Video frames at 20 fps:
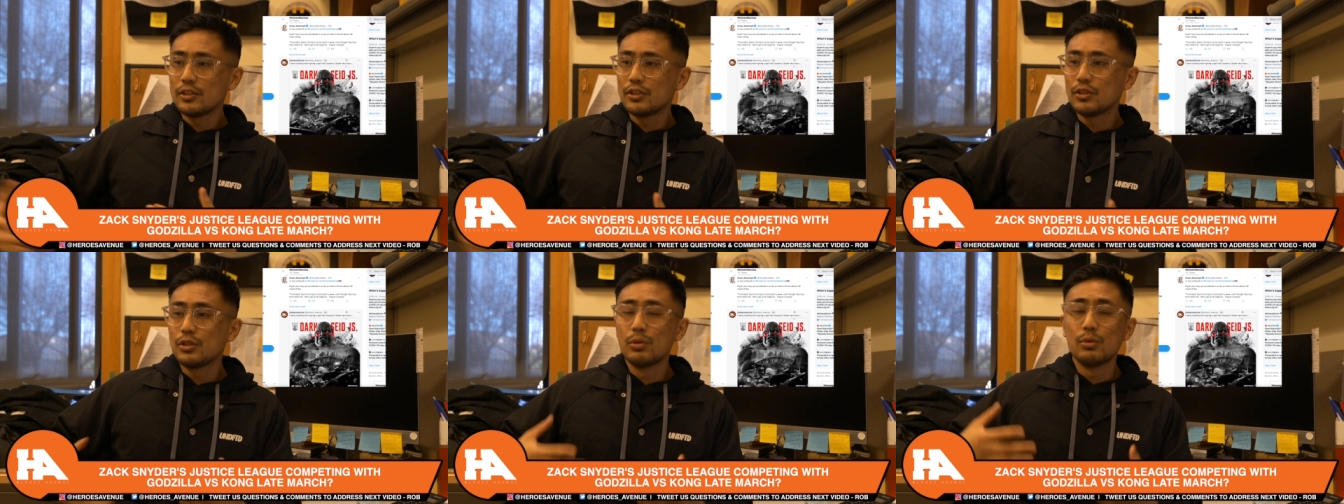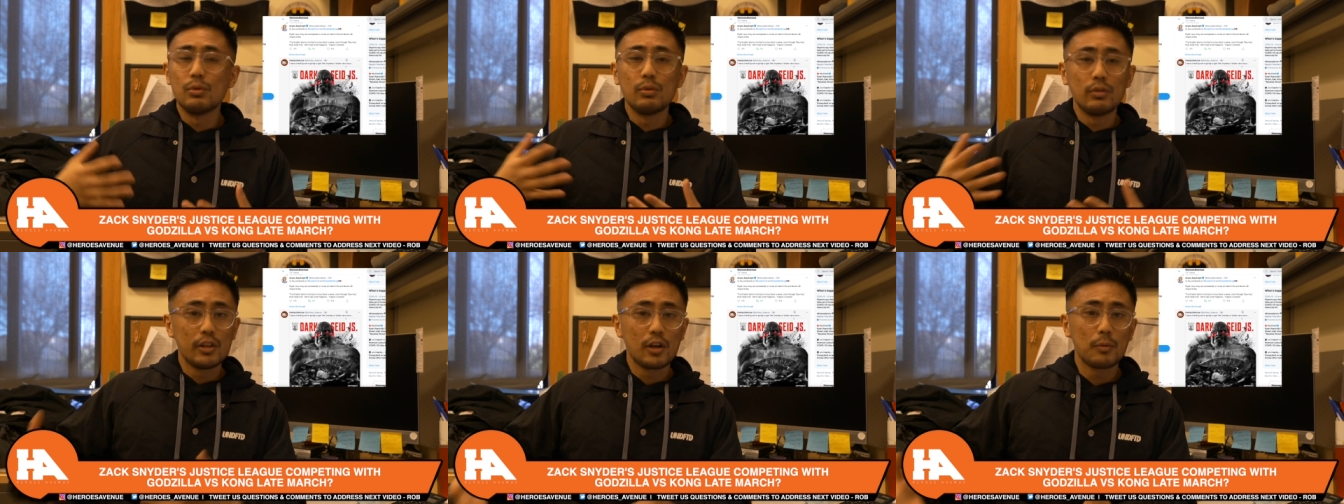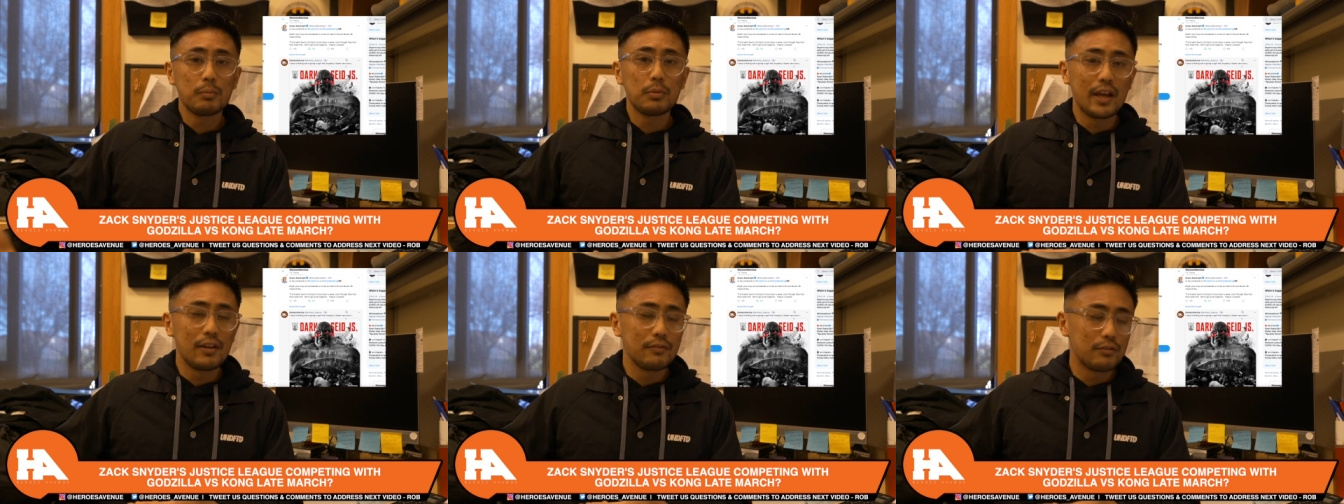to their
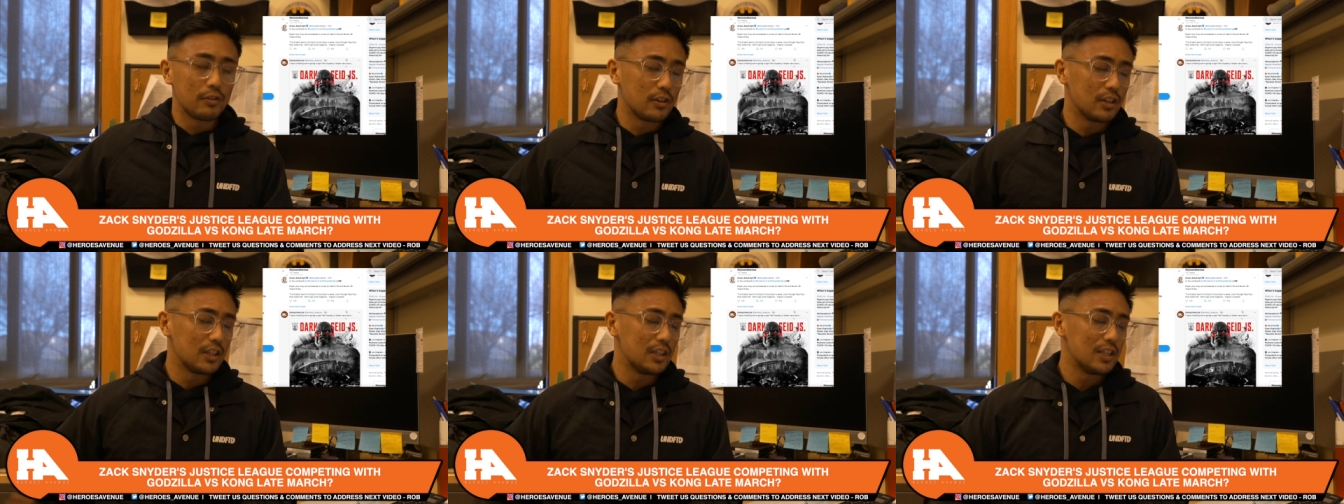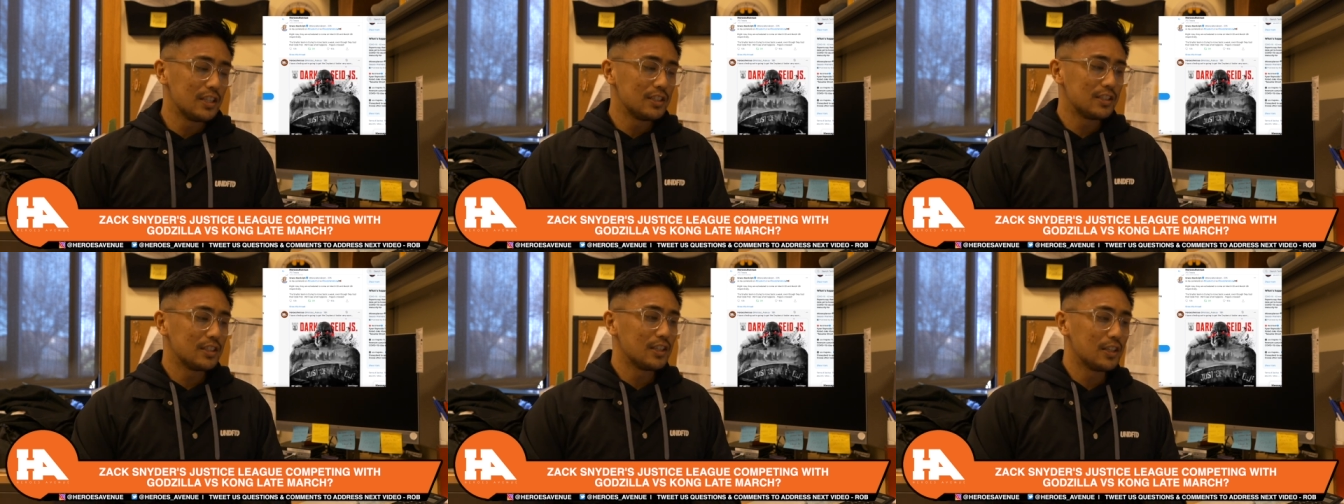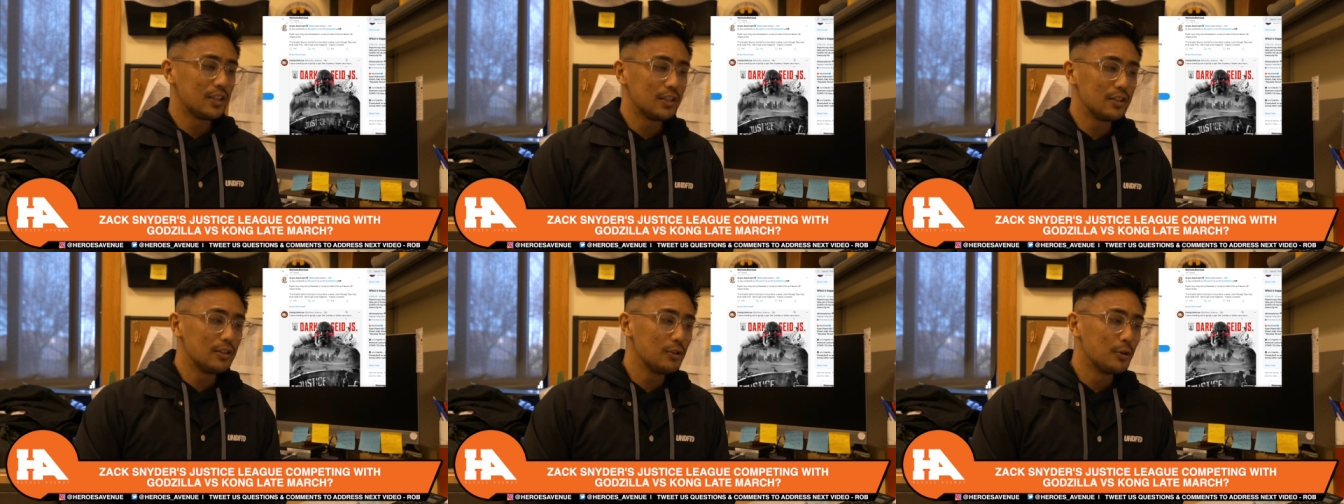plan for the
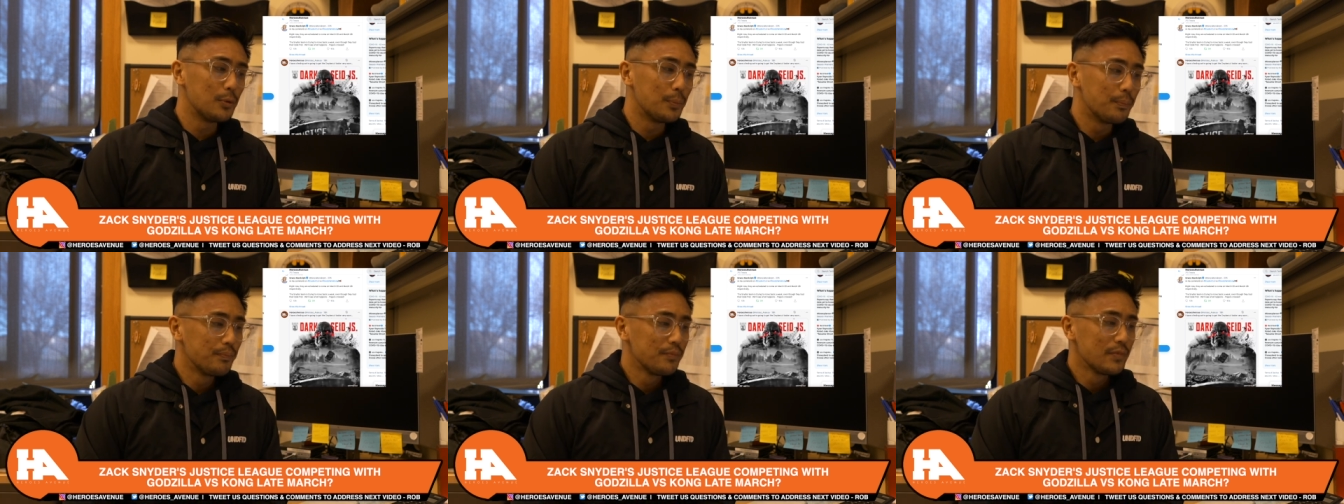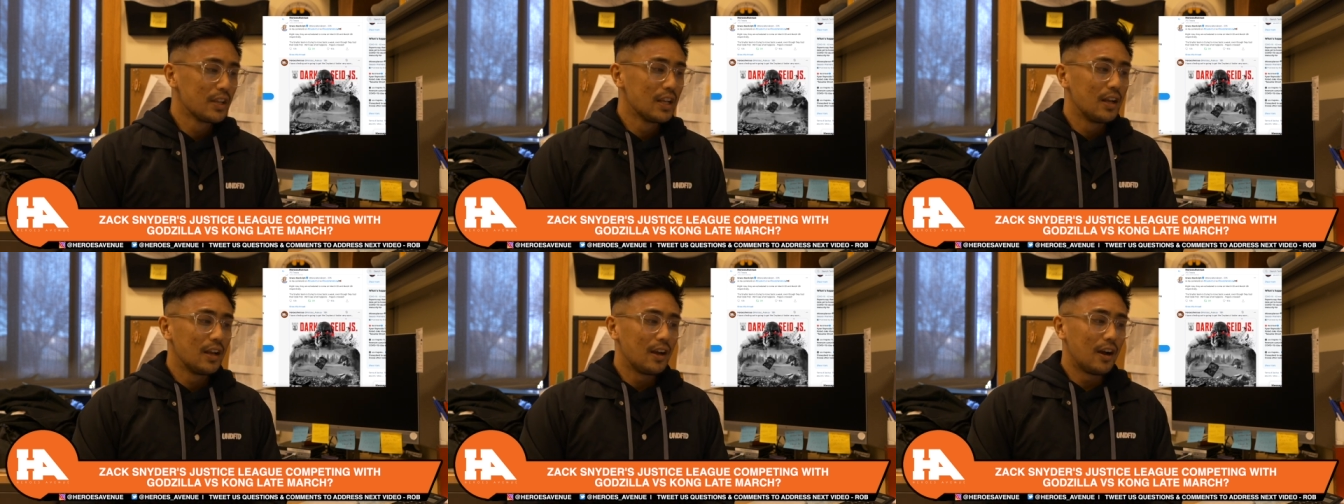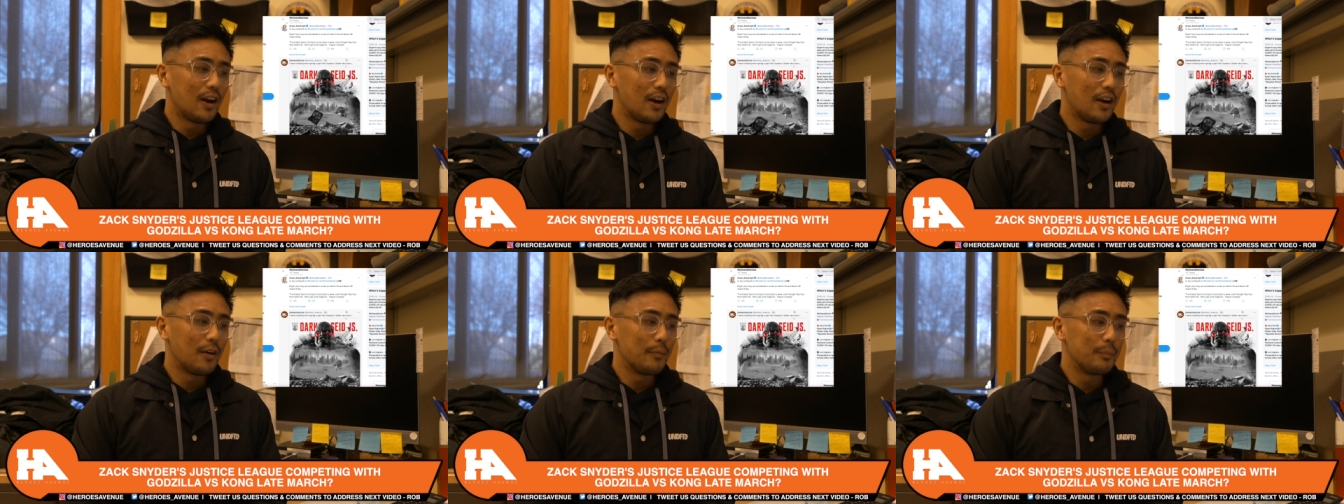DCEU.
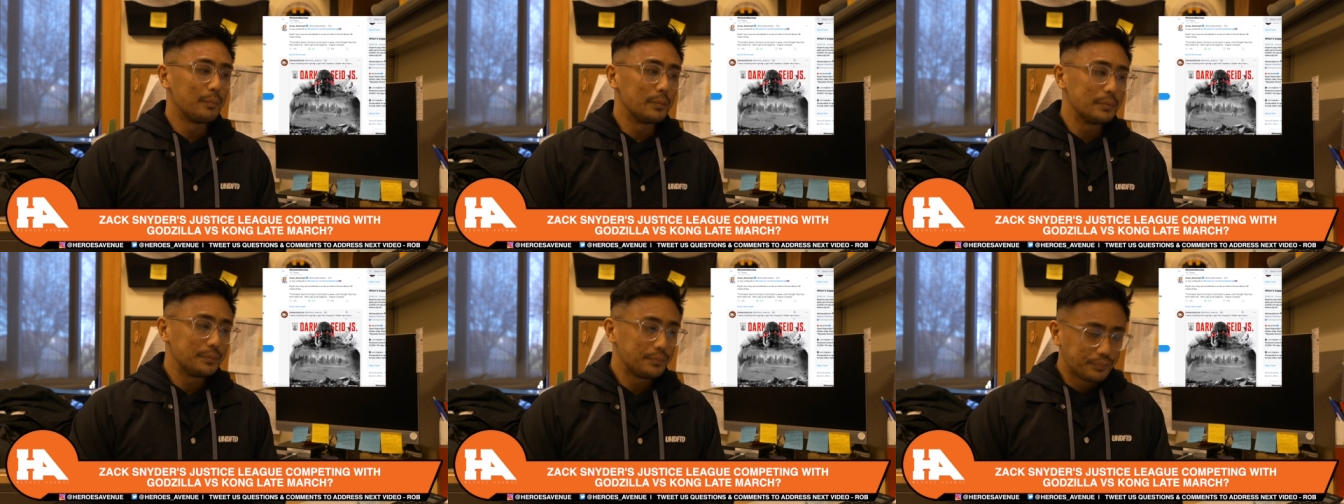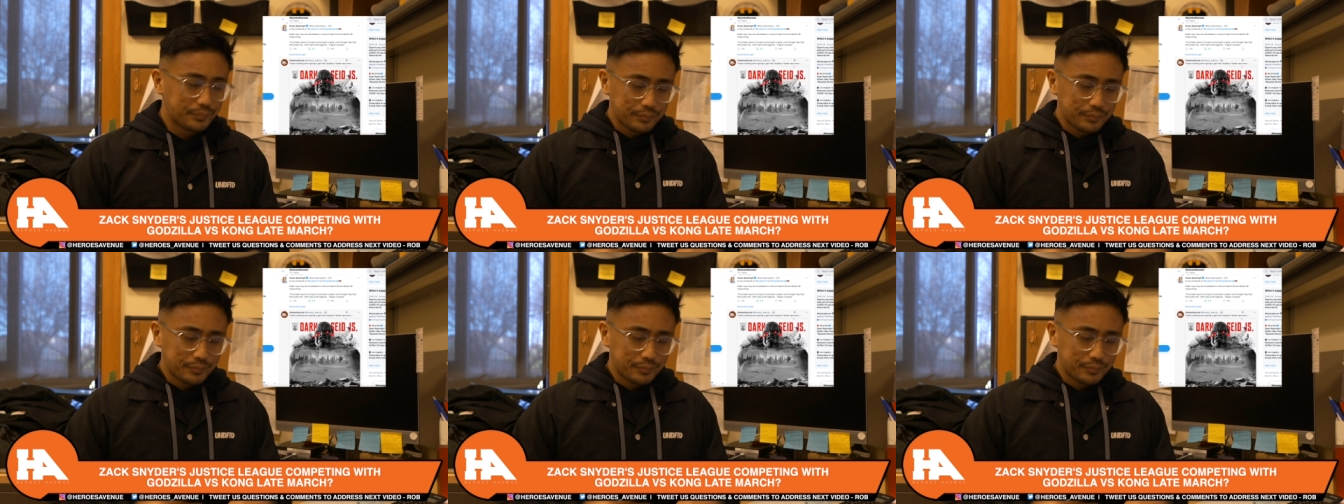Um,